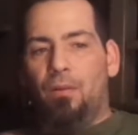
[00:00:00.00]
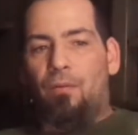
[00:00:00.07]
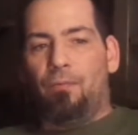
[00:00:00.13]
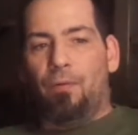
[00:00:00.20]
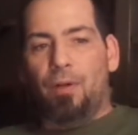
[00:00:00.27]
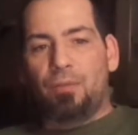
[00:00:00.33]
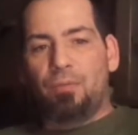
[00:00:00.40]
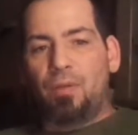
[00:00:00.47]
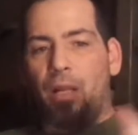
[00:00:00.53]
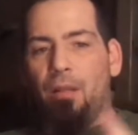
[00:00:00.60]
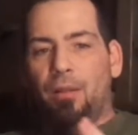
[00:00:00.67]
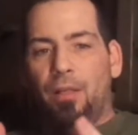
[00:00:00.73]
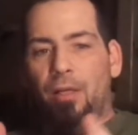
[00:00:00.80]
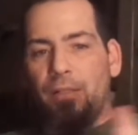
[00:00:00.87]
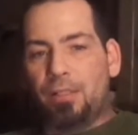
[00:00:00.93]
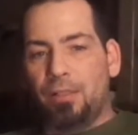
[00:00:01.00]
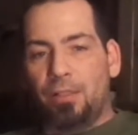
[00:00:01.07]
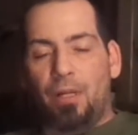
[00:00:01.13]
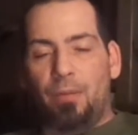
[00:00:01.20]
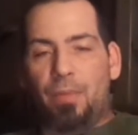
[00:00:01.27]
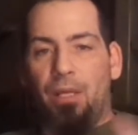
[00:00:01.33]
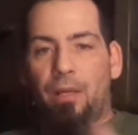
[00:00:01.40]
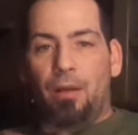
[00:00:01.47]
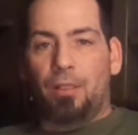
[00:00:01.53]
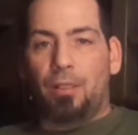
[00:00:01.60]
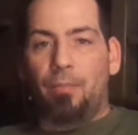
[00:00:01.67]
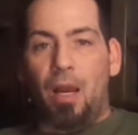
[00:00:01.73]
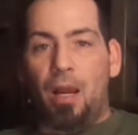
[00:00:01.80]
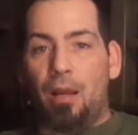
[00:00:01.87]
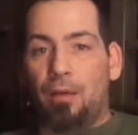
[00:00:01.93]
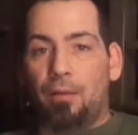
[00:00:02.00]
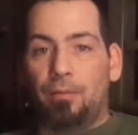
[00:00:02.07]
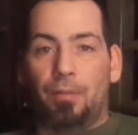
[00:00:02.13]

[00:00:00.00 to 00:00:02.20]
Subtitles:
First one on the list is going to be Garrick the Meyer.